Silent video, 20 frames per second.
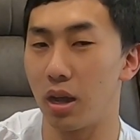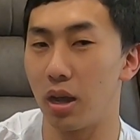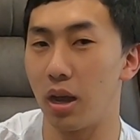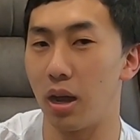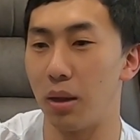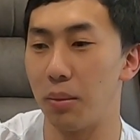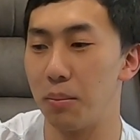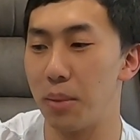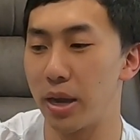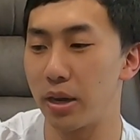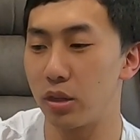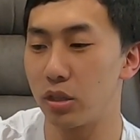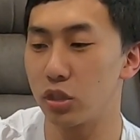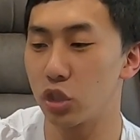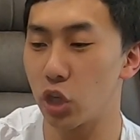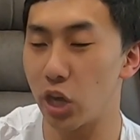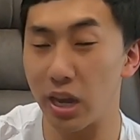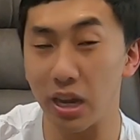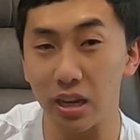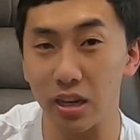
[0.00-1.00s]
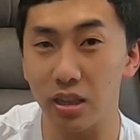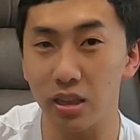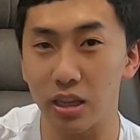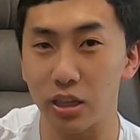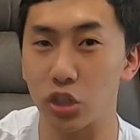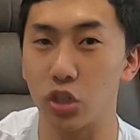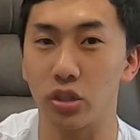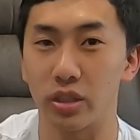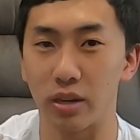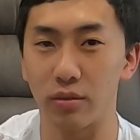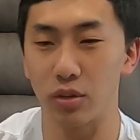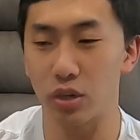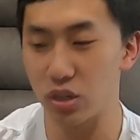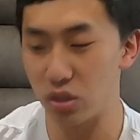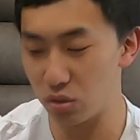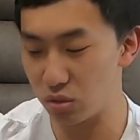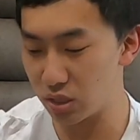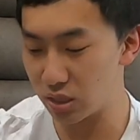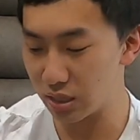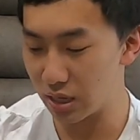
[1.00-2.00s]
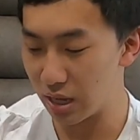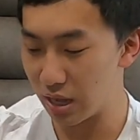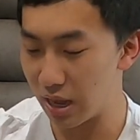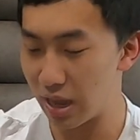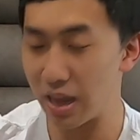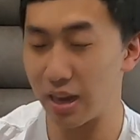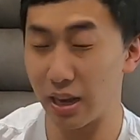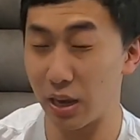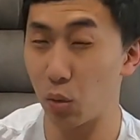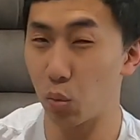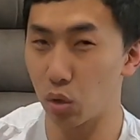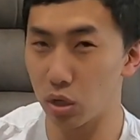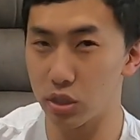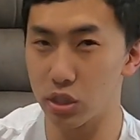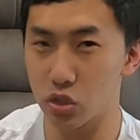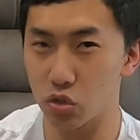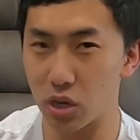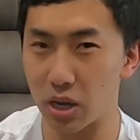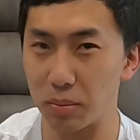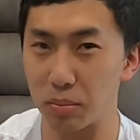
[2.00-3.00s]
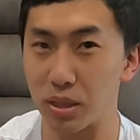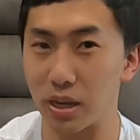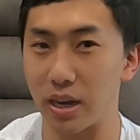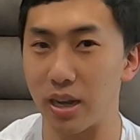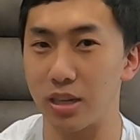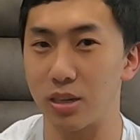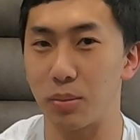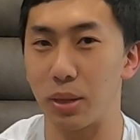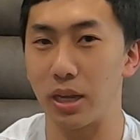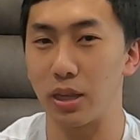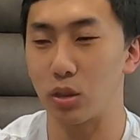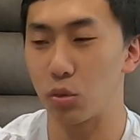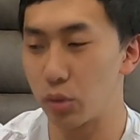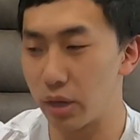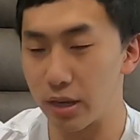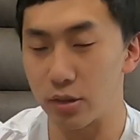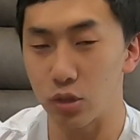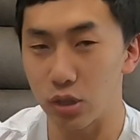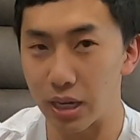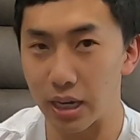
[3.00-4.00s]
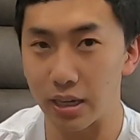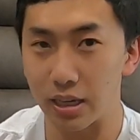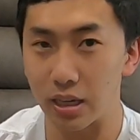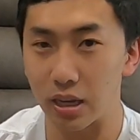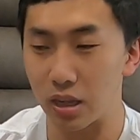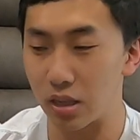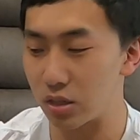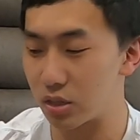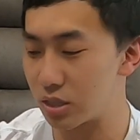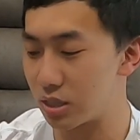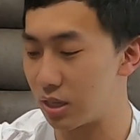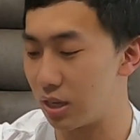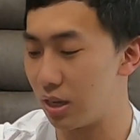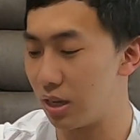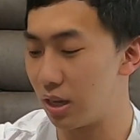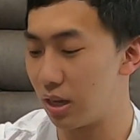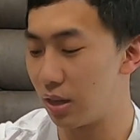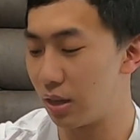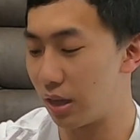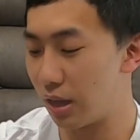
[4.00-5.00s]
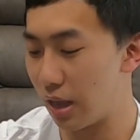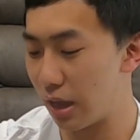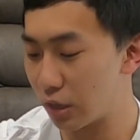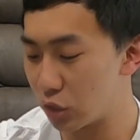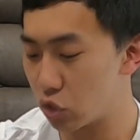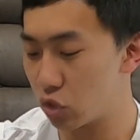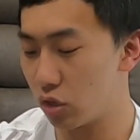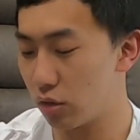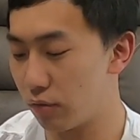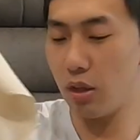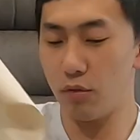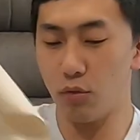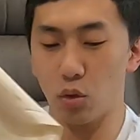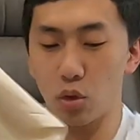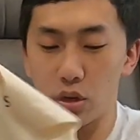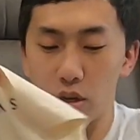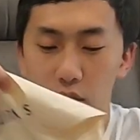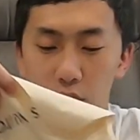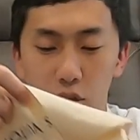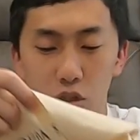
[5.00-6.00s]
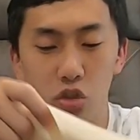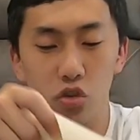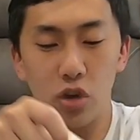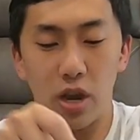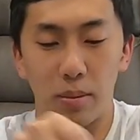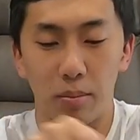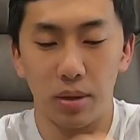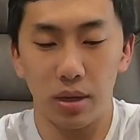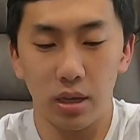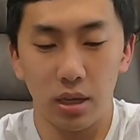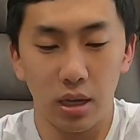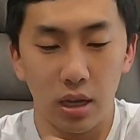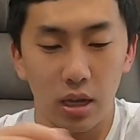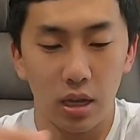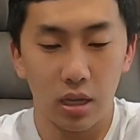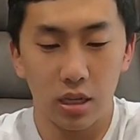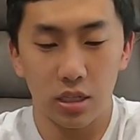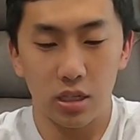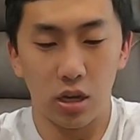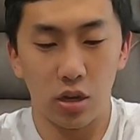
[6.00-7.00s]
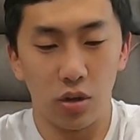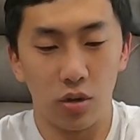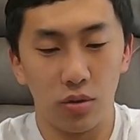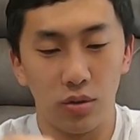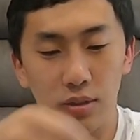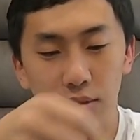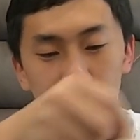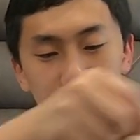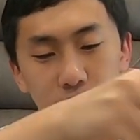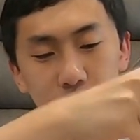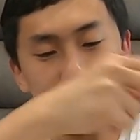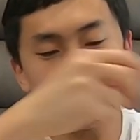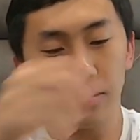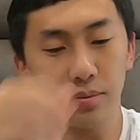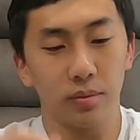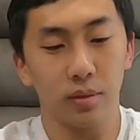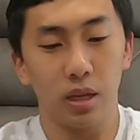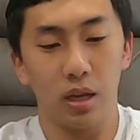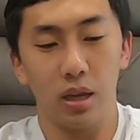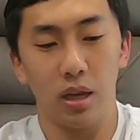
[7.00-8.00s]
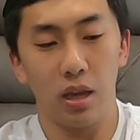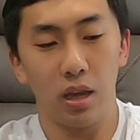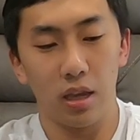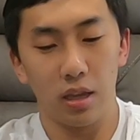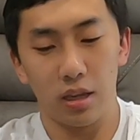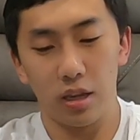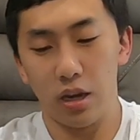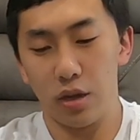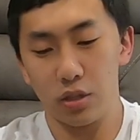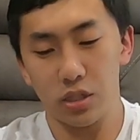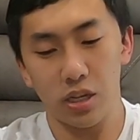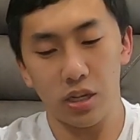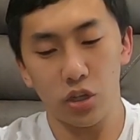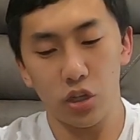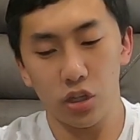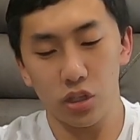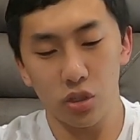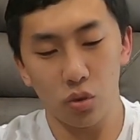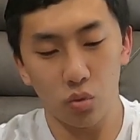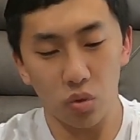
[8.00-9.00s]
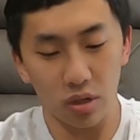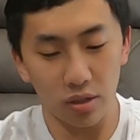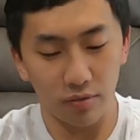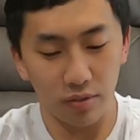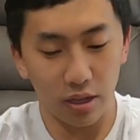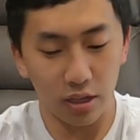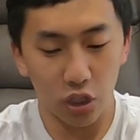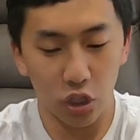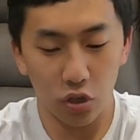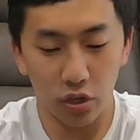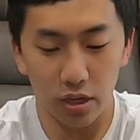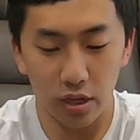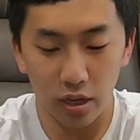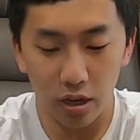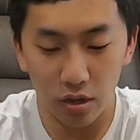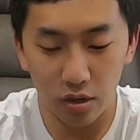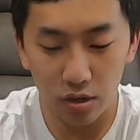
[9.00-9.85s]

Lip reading: a metal chain that she'll never use and a worse strap that I had to pay $390 extra for another strap. So, such is the world of luxury,